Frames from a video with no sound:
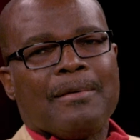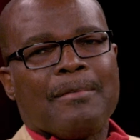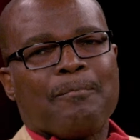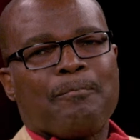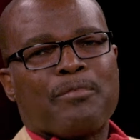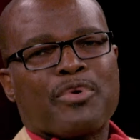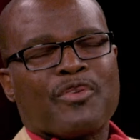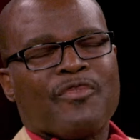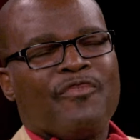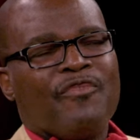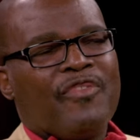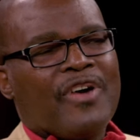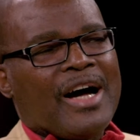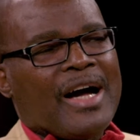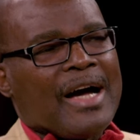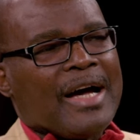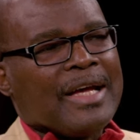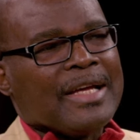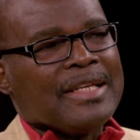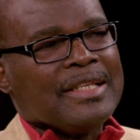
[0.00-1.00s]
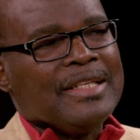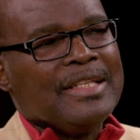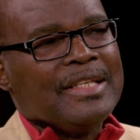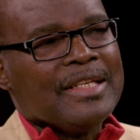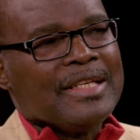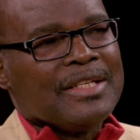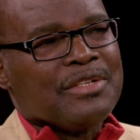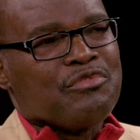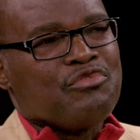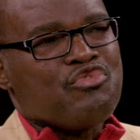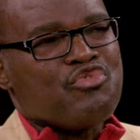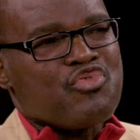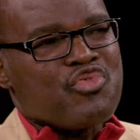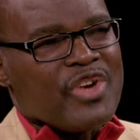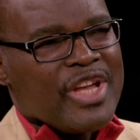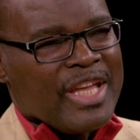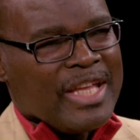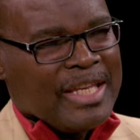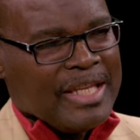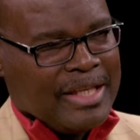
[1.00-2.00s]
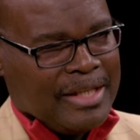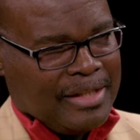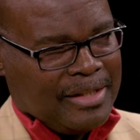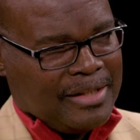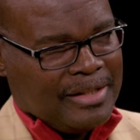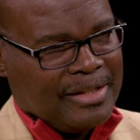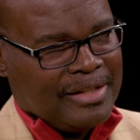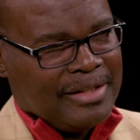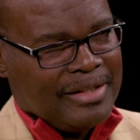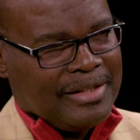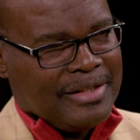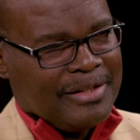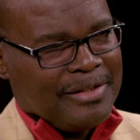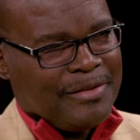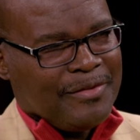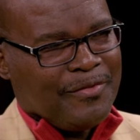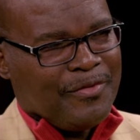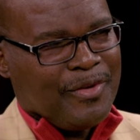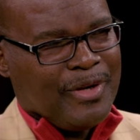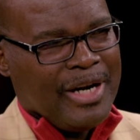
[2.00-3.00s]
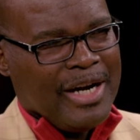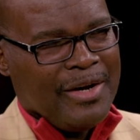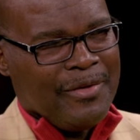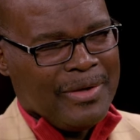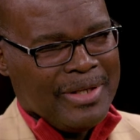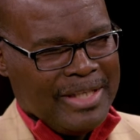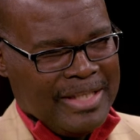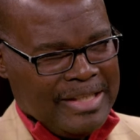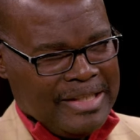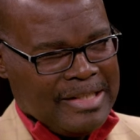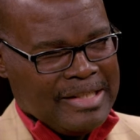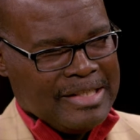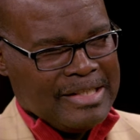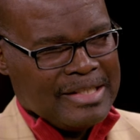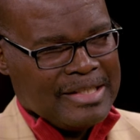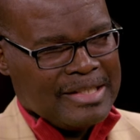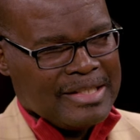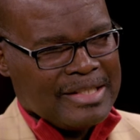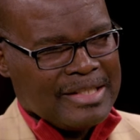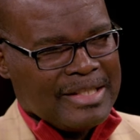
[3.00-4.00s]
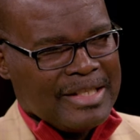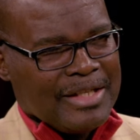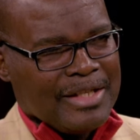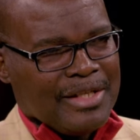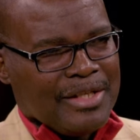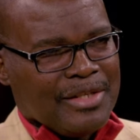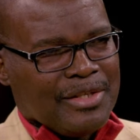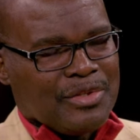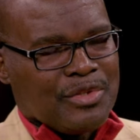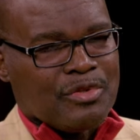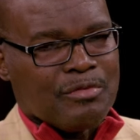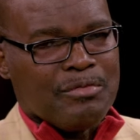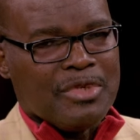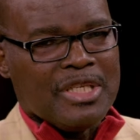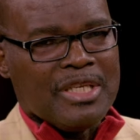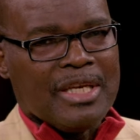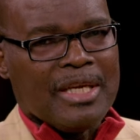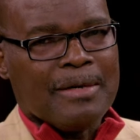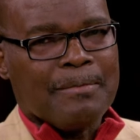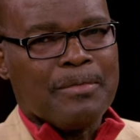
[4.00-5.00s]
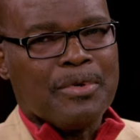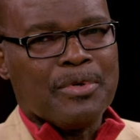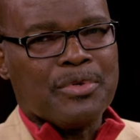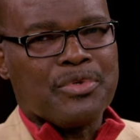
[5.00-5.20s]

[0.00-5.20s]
provide training mm. for our leaders mm. to be able